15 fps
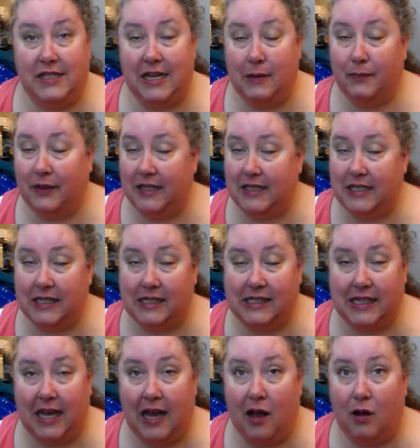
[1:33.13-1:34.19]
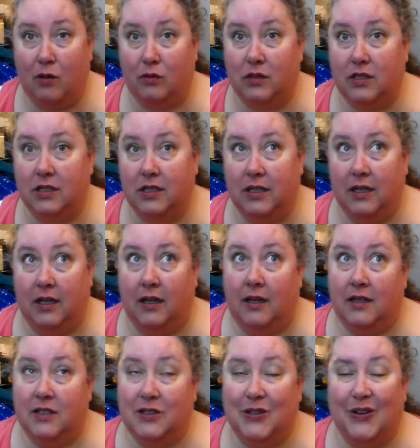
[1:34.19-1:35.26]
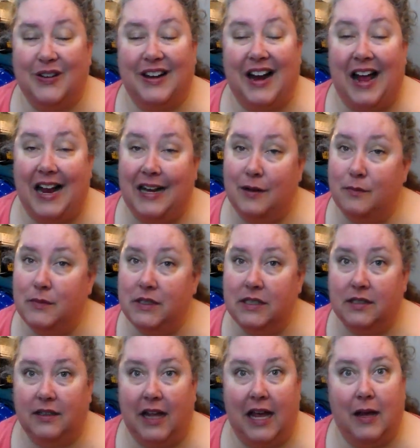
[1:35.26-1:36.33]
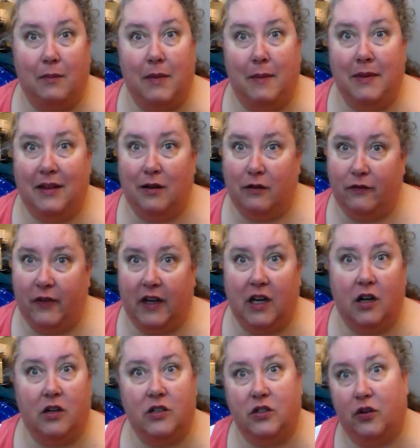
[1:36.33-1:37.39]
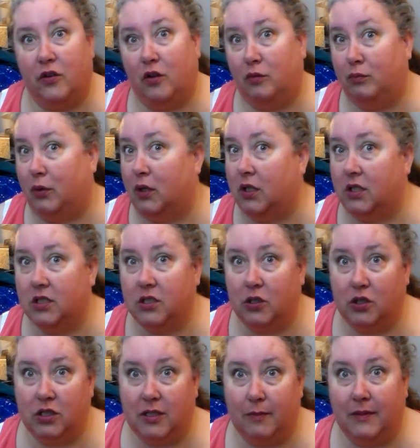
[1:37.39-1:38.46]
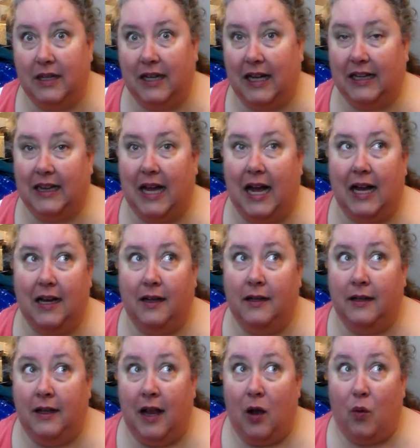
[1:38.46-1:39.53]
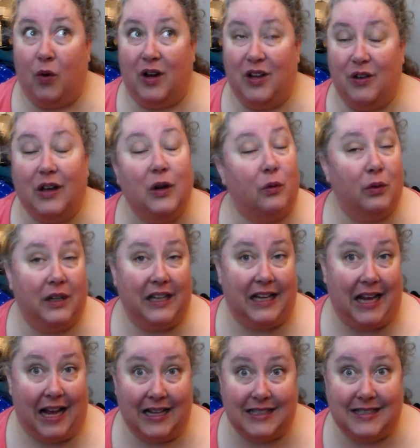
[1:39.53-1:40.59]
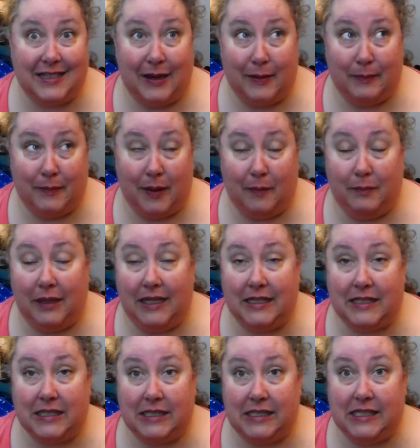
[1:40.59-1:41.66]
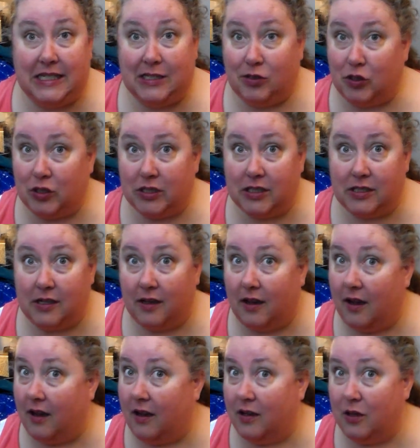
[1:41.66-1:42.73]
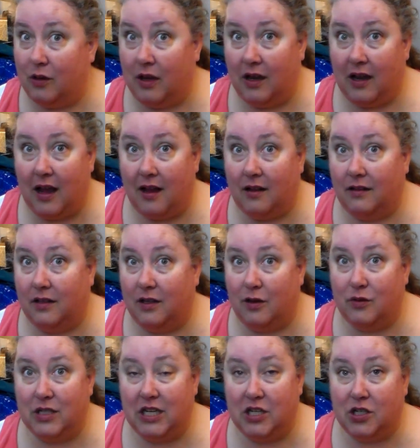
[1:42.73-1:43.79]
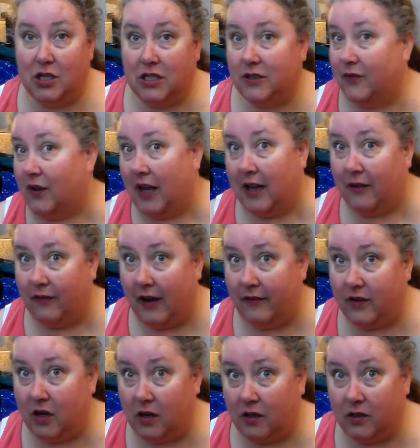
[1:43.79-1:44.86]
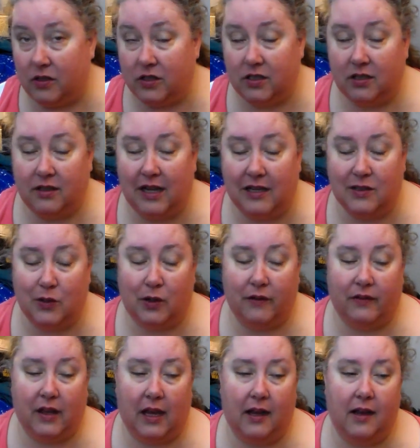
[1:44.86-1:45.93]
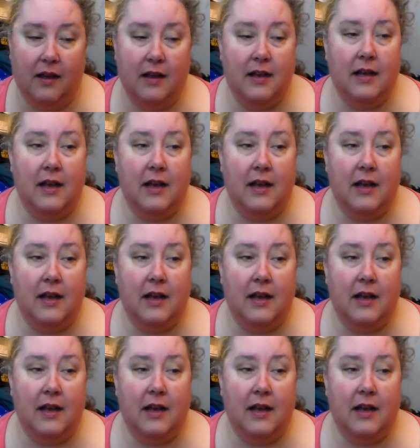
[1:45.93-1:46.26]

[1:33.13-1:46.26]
deeply discount certain items, like maybe their figures or their books or something like that, where you can really get some amazing deals. Uh, you can get, you know, t-shirts for like $5, that sort of thing.